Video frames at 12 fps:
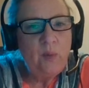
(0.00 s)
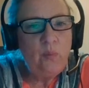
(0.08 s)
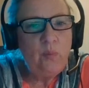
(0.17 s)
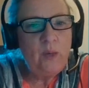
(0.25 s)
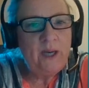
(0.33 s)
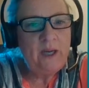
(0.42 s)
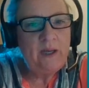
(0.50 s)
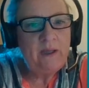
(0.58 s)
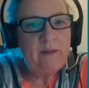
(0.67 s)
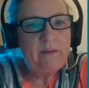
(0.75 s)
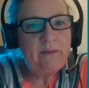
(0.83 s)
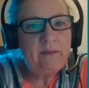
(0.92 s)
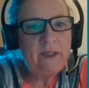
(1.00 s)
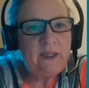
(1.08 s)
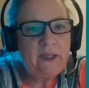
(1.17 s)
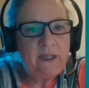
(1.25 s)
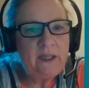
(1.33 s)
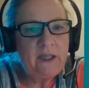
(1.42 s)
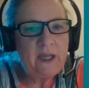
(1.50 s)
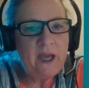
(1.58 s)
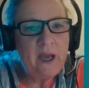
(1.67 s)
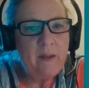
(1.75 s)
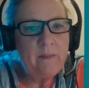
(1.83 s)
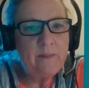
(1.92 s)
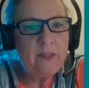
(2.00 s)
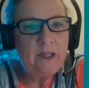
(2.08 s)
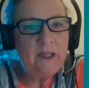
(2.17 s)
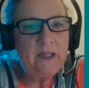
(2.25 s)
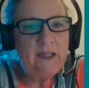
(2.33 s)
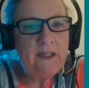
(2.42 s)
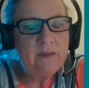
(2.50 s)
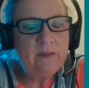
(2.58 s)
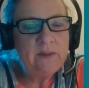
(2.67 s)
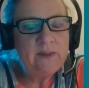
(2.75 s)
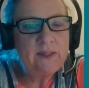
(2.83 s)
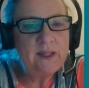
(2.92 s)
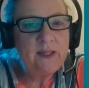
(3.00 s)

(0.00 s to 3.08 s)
where the um, alleles,